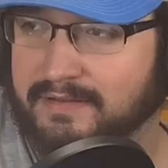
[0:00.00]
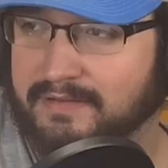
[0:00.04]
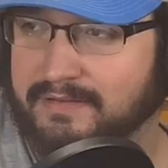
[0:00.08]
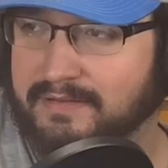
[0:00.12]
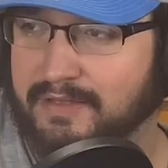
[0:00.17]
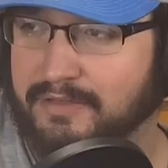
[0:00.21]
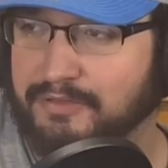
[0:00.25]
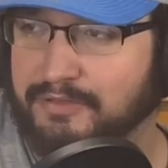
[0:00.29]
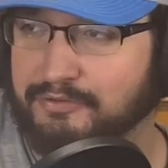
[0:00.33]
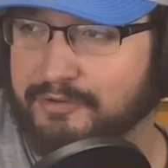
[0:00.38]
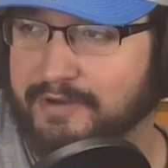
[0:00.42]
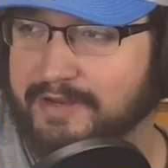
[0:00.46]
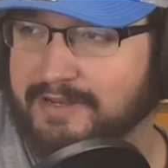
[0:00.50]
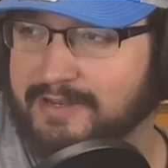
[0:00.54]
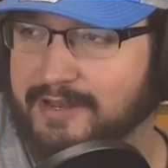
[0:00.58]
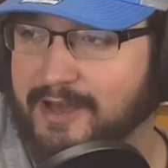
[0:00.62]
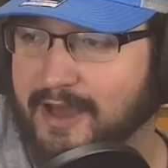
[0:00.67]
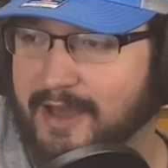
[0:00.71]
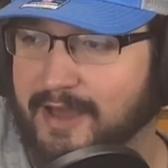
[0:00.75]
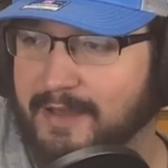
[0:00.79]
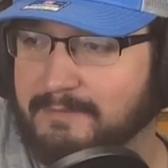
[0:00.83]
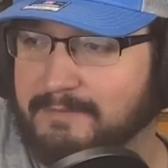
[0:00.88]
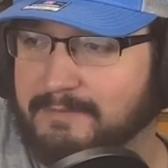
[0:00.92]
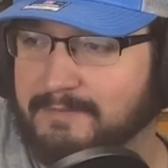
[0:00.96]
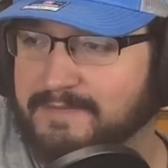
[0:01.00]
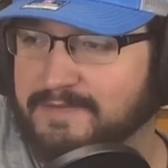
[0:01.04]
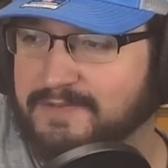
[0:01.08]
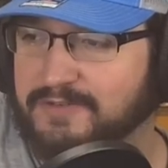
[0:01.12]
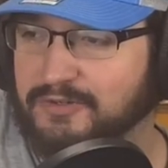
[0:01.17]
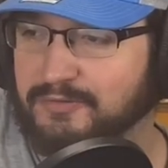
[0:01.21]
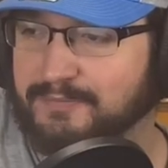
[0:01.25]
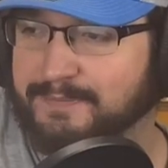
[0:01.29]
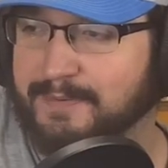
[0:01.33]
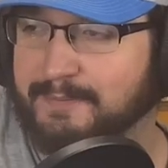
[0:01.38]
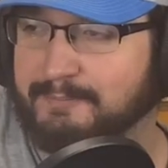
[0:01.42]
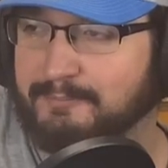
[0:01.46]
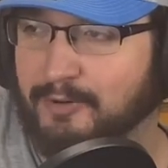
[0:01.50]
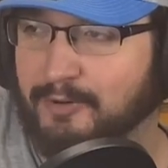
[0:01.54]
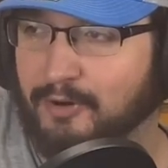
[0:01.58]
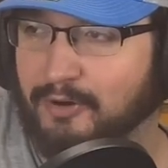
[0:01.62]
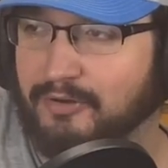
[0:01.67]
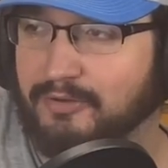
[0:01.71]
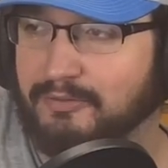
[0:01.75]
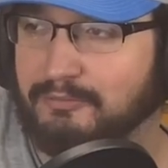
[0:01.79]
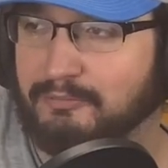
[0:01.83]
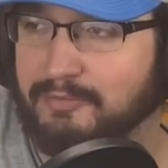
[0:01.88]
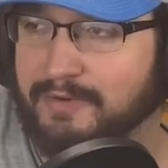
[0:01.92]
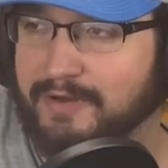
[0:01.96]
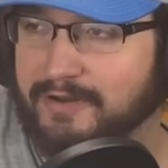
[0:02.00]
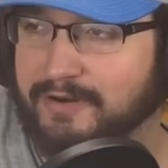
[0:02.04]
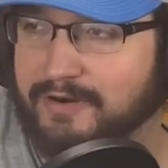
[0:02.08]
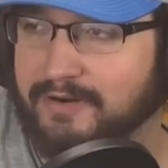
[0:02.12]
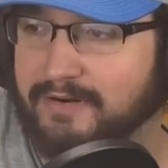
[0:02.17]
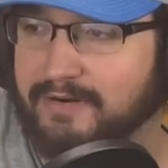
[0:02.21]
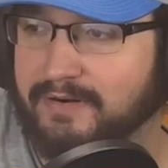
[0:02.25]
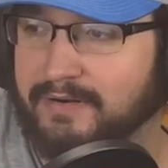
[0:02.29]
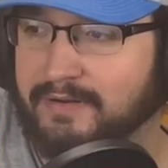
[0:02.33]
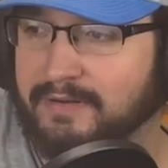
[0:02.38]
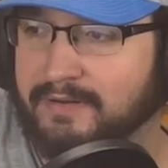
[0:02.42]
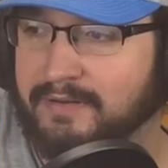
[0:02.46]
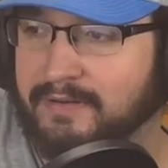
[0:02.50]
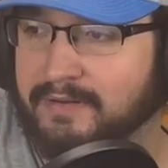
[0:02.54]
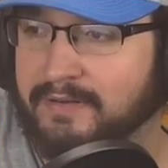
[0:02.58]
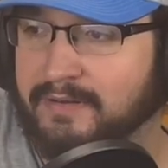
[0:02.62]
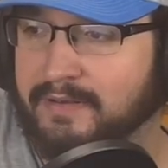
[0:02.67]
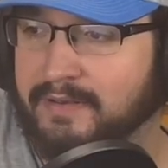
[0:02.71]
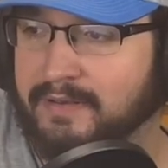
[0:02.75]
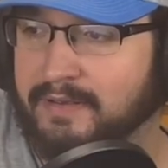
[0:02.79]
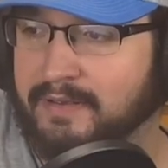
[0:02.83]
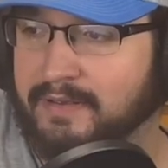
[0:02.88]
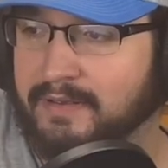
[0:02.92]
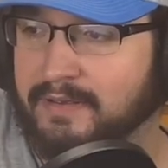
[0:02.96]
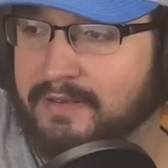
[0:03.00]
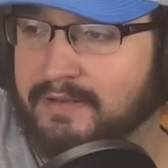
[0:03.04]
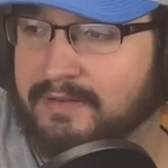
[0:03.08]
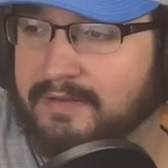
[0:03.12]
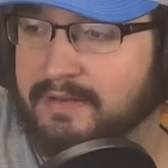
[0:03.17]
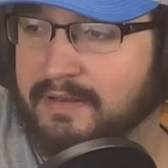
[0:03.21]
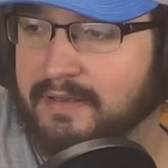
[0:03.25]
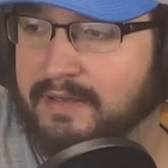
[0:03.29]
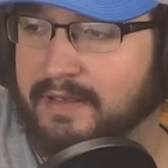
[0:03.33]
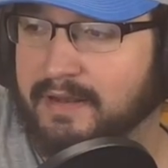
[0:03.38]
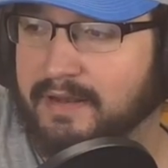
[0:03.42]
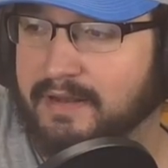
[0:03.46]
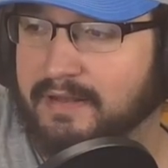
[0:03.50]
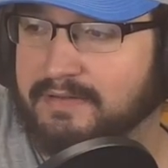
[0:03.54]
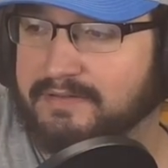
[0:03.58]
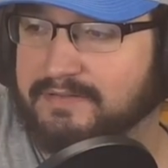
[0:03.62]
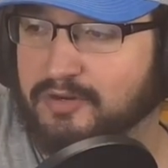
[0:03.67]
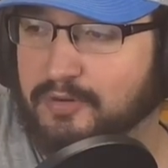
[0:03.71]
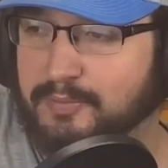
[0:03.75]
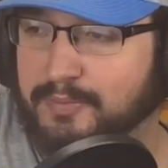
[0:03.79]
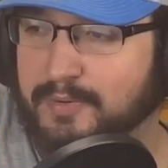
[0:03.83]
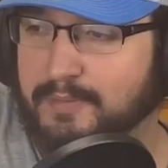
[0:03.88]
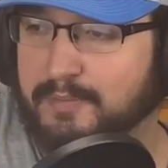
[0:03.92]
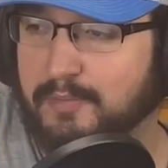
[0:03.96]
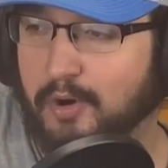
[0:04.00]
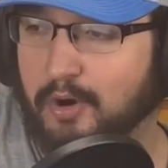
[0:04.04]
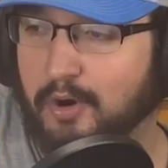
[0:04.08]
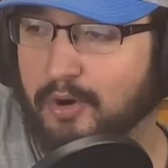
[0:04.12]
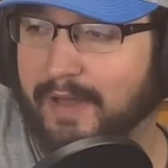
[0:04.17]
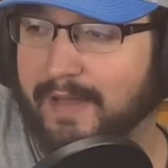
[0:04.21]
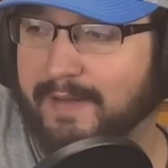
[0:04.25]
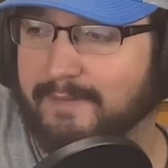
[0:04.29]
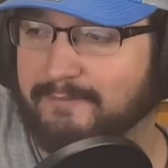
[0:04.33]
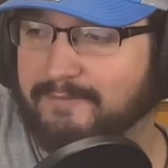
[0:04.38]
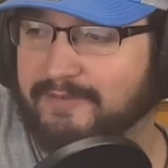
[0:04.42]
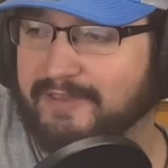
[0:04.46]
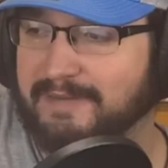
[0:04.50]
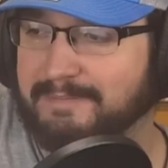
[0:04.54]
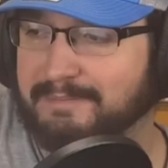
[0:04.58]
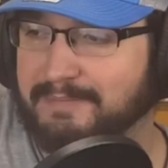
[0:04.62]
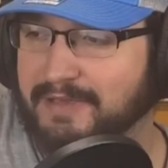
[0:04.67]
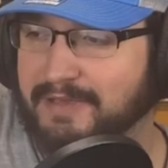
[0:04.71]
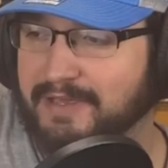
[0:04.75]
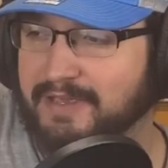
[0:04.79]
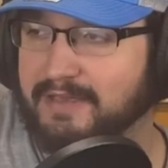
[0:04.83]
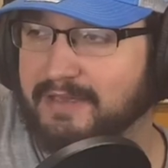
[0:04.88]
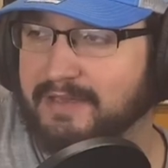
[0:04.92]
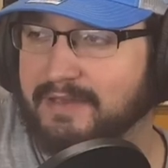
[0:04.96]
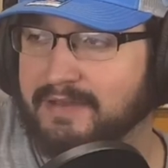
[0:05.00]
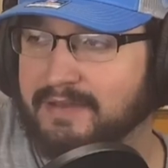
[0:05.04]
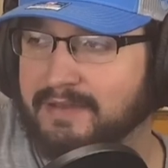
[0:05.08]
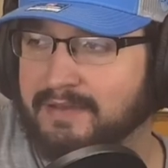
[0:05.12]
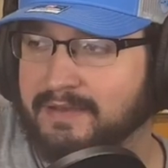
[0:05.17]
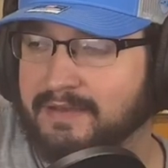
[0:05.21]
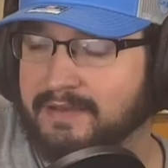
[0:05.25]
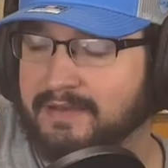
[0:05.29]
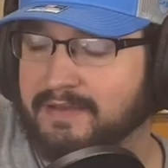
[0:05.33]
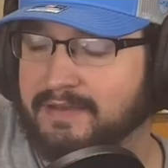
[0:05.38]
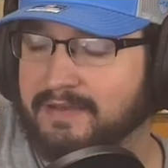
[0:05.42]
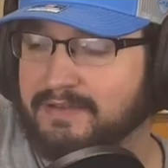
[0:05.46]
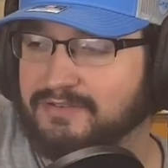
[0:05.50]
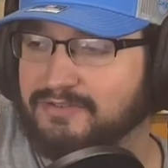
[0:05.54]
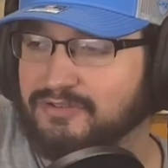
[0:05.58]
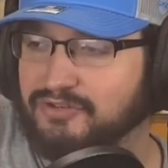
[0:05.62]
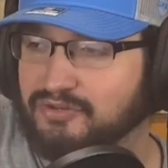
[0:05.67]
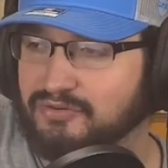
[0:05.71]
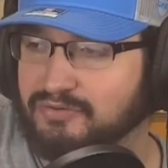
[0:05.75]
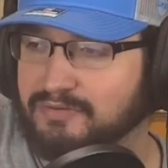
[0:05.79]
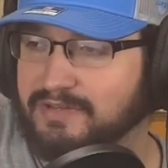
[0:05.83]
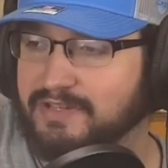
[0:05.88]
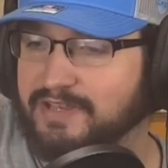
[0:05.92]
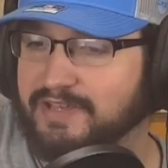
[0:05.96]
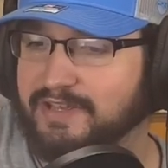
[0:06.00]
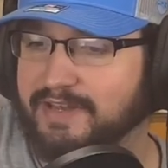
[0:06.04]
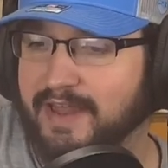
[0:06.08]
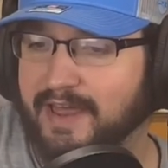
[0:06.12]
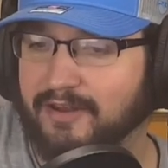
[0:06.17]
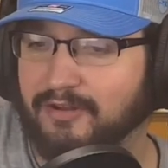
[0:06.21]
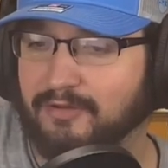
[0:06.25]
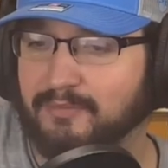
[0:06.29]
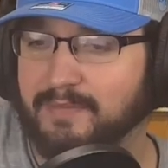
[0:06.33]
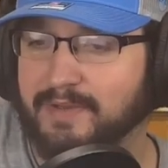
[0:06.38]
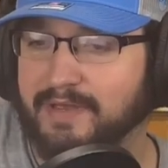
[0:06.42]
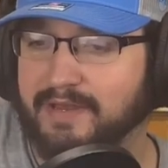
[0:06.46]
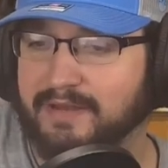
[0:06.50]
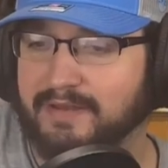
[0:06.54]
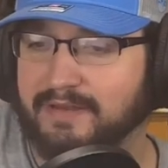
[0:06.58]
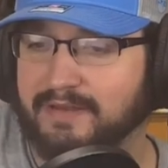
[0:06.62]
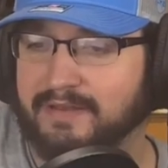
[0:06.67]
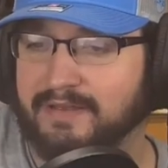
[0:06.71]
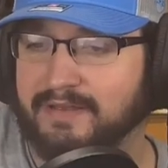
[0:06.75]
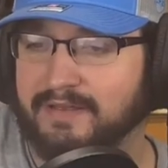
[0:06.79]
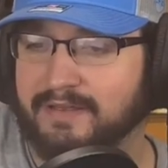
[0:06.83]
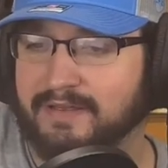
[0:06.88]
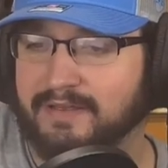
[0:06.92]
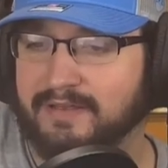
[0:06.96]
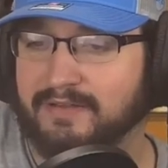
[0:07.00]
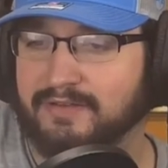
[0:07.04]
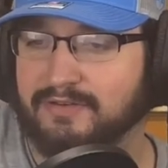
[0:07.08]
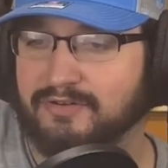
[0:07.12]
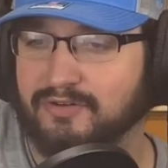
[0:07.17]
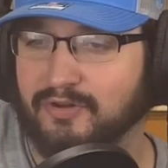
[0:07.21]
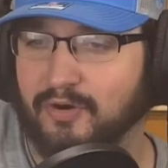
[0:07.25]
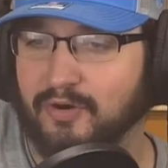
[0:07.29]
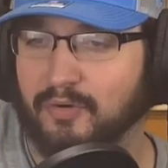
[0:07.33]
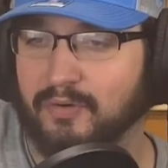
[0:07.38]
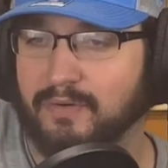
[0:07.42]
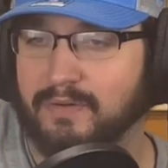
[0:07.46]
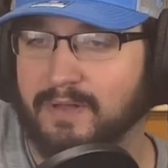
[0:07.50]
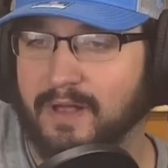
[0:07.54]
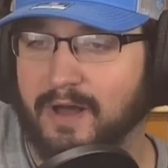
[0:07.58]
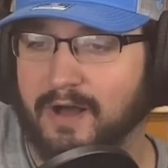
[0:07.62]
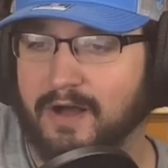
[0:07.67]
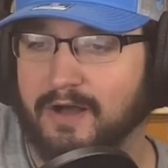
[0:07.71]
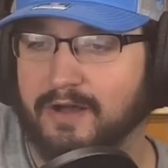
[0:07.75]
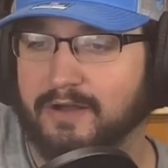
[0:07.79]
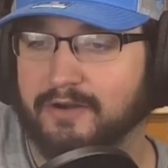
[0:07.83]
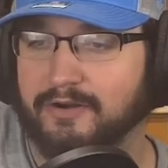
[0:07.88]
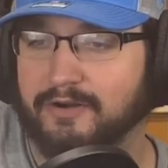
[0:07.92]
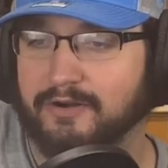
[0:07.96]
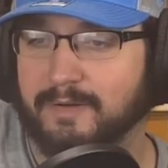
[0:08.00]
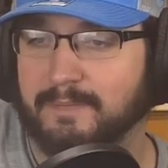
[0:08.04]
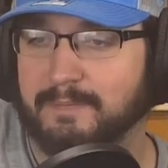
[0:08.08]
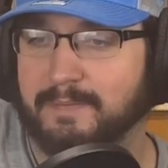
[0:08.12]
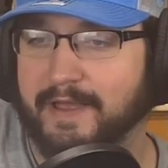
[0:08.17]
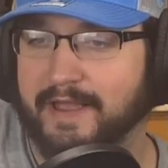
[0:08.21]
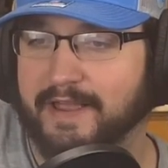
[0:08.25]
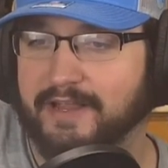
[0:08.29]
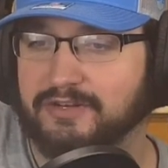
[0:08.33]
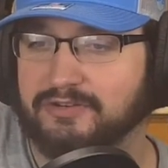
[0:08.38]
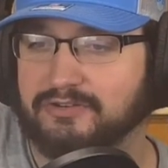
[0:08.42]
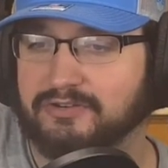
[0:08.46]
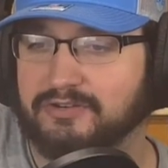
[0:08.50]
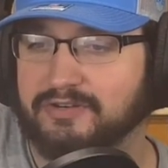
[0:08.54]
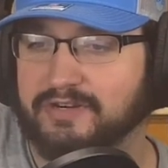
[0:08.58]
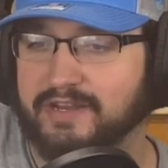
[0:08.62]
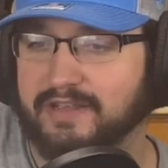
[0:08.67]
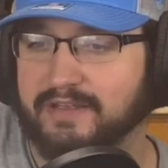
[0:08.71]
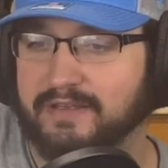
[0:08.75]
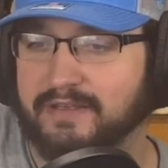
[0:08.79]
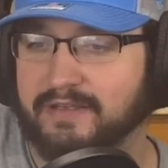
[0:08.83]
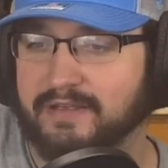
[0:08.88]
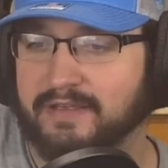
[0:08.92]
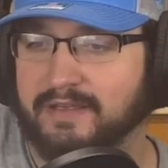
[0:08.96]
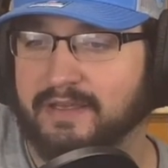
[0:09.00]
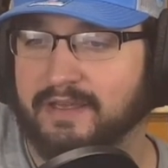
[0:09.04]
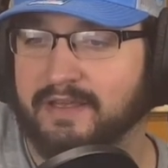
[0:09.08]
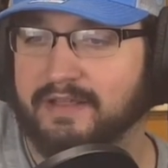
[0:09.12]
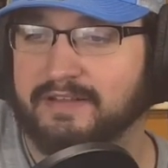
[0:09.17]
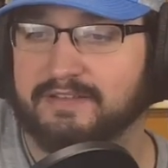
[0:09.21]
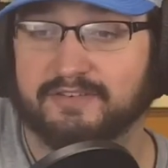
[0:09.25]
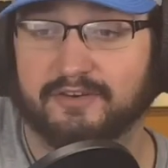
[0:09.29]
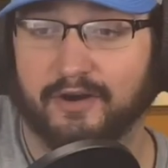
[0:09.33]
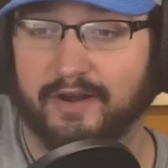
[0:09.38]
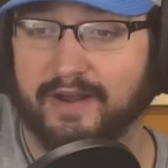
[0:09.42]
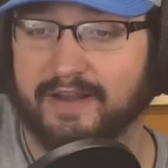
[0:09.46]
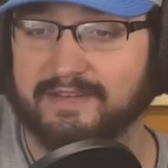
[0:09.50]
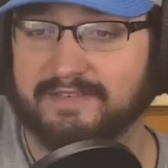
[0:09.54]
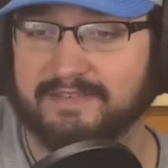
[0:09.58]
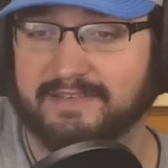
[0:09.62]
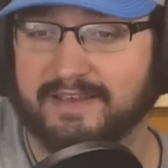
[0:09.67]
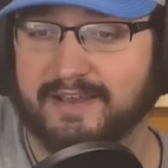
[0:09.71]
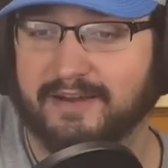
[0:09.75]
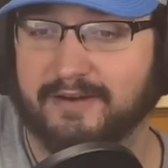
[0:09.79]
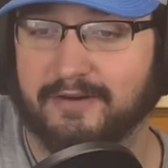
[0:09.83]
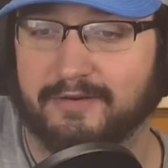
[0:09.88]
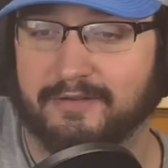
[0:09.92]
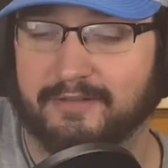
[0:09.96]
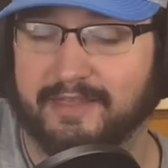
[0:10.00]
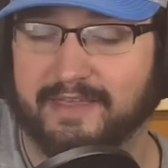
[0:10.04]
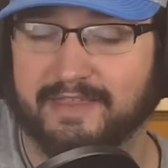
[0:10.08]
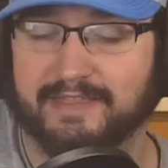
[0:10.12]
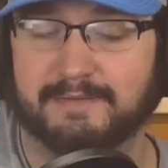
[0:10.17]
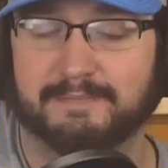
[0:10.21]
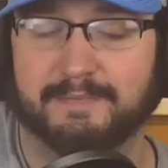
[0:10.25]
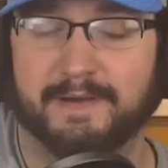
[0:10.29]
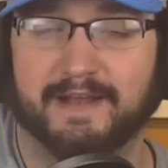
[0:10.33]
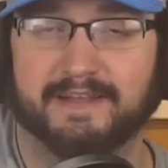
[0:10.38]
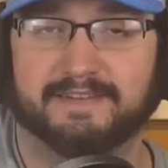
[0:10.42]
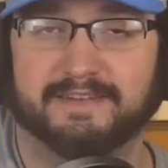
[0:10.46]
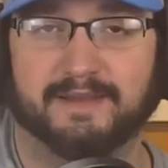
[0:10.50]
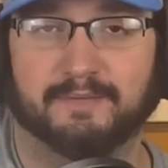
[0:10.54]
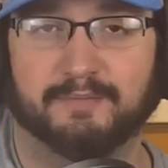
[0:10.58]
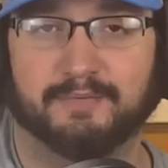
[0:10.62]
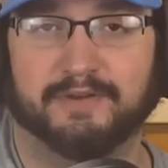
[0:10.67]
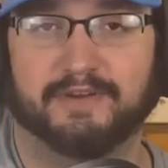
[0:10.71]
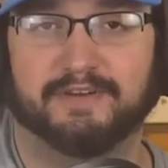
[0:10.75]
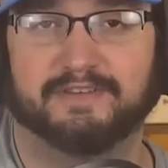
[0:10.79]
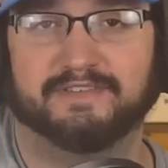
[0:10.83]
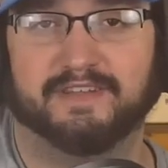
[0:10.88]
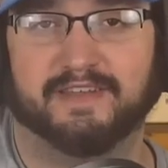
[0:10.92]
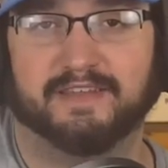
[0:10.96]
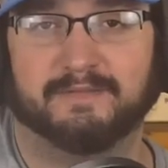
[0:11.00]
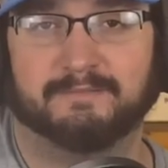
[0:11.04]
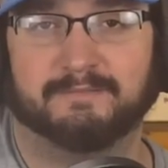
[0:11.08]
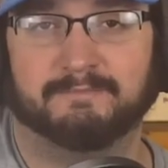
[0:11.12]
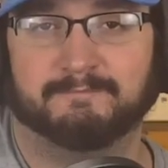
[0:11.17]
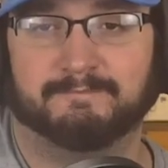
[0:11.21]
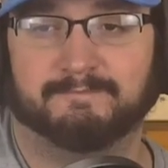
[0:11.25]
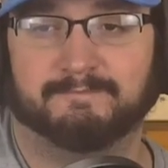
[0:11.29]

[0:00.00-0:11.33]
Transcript: the three-time Super Bowl winner and the Super Bowl M V P, Julian Edelman, no longer a Patriot. It's crazy how, like, the past couple years, like,